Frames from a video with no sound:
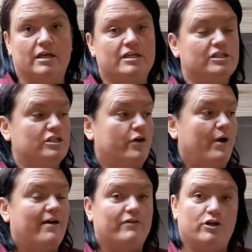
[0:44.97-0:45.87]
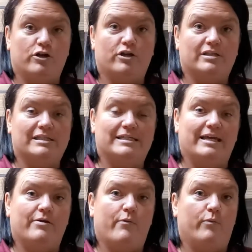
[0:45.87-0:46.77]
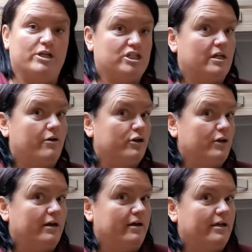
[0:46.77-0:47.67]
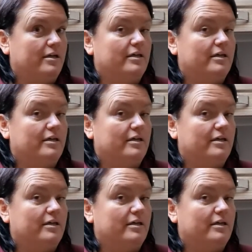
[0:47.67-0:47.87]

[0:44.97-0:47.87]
So have a look, see which style you like,